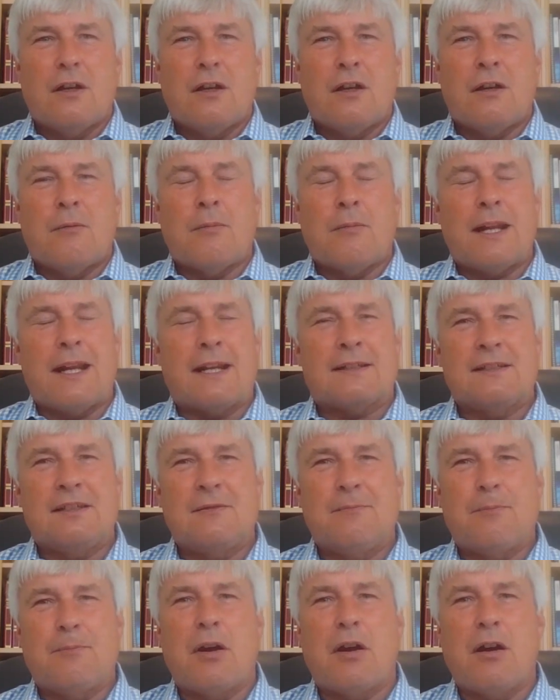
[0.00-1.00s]
I'm an
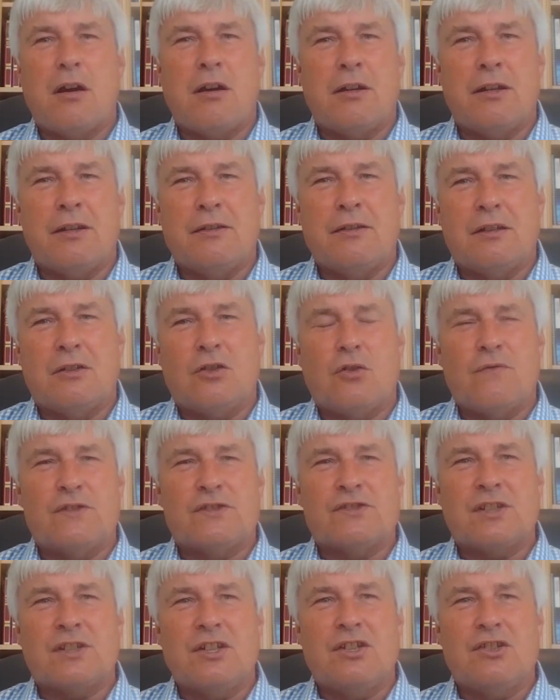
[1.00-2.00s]
active part in the
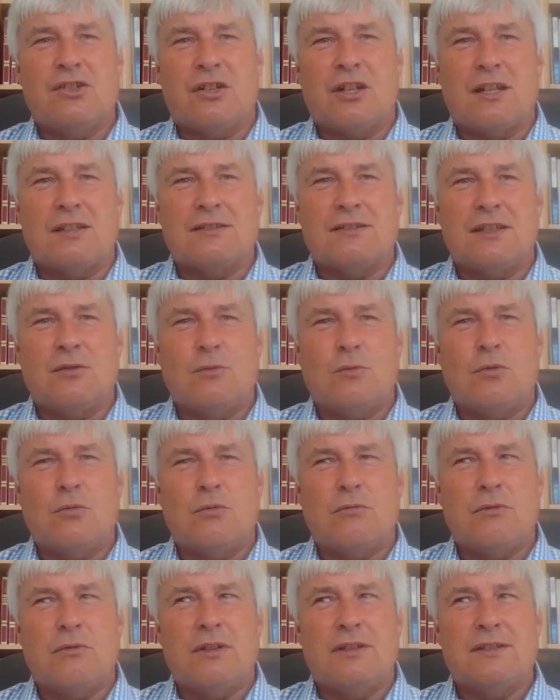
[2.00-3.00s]
conversation, as in,
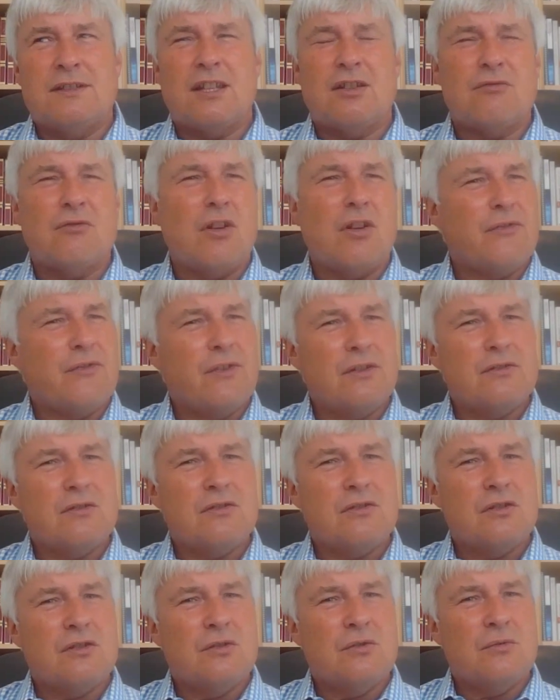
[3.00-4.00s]
well, is that the right thing
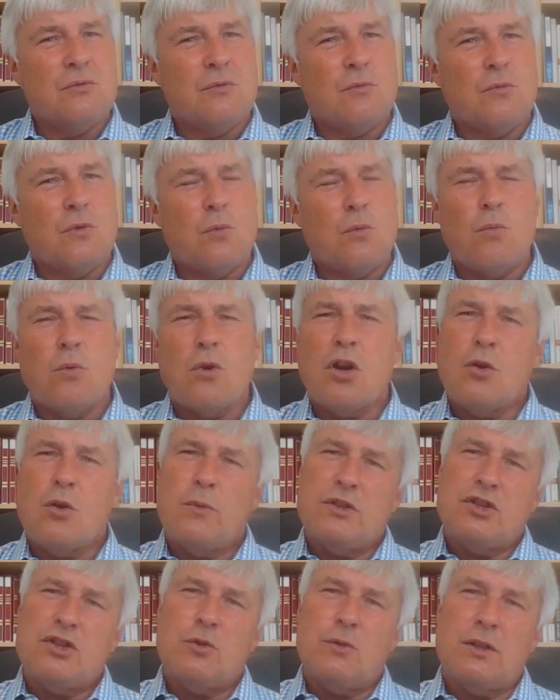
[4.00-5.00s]
to do? And why
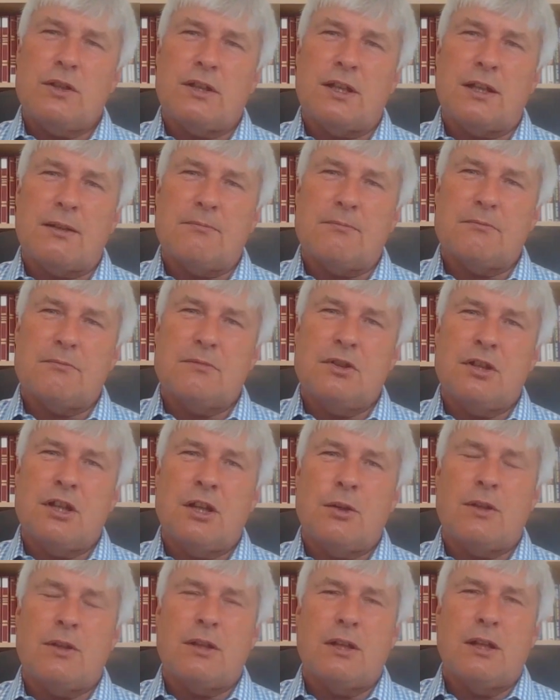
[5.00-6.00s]
are we doing that?
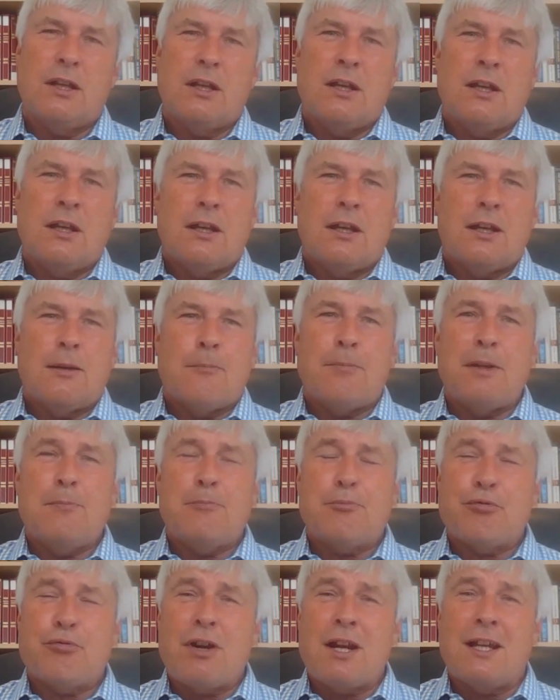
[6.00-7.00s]
And
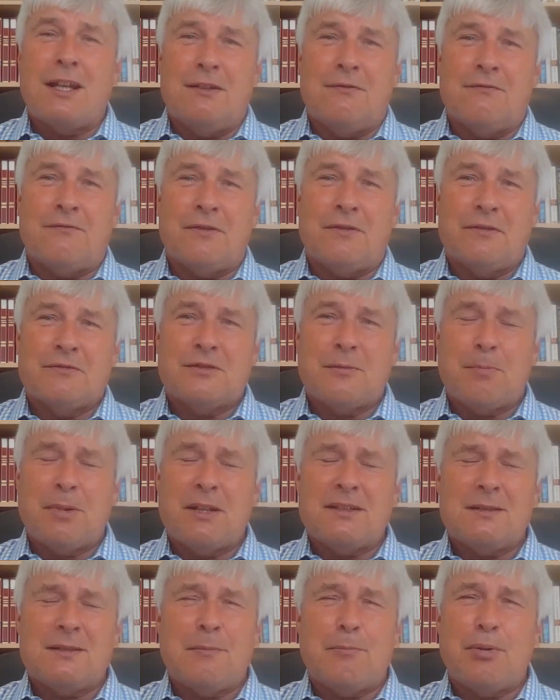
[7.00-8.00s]
be brave. So
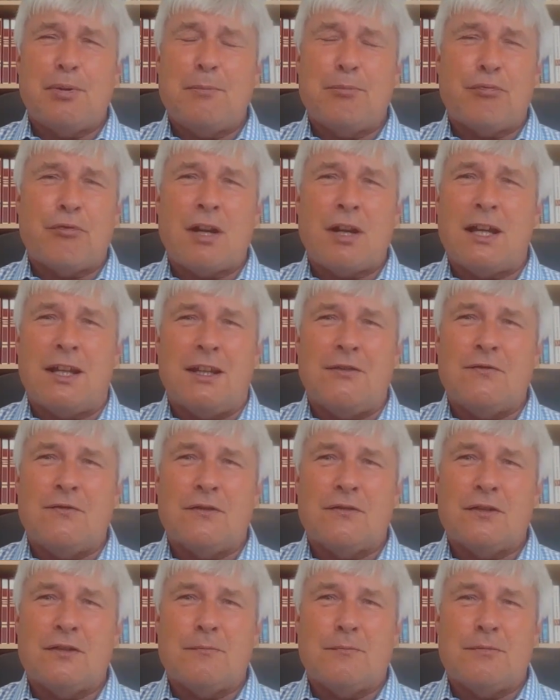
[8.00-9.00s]
basically, be
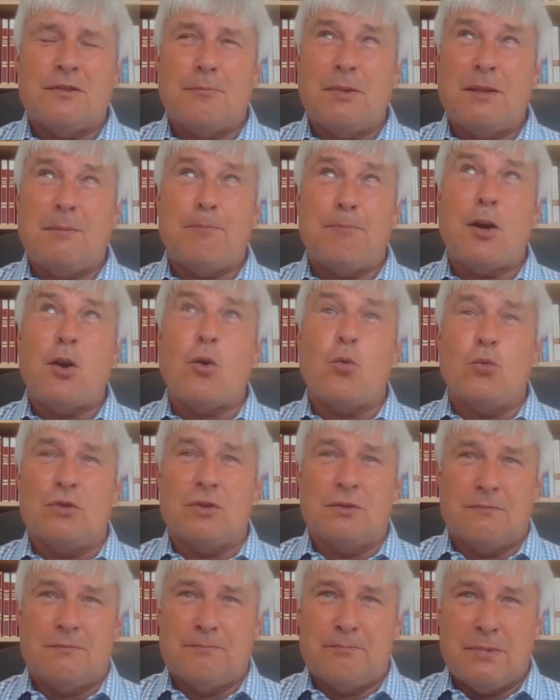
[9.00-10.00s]
brave to be
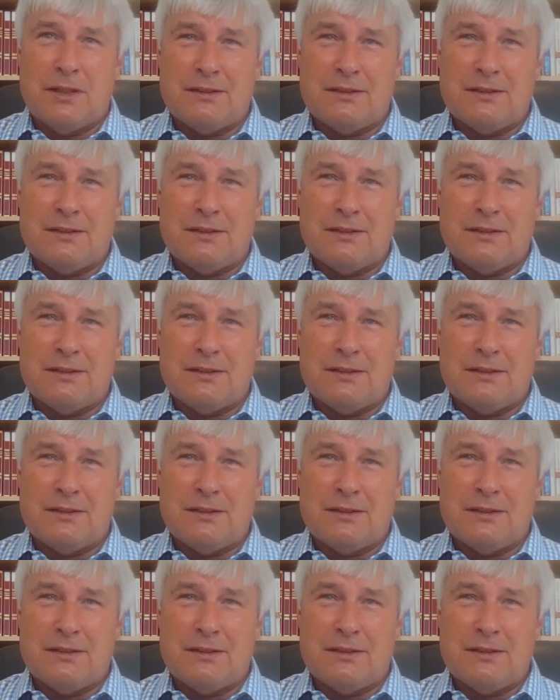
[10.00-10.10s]
bold.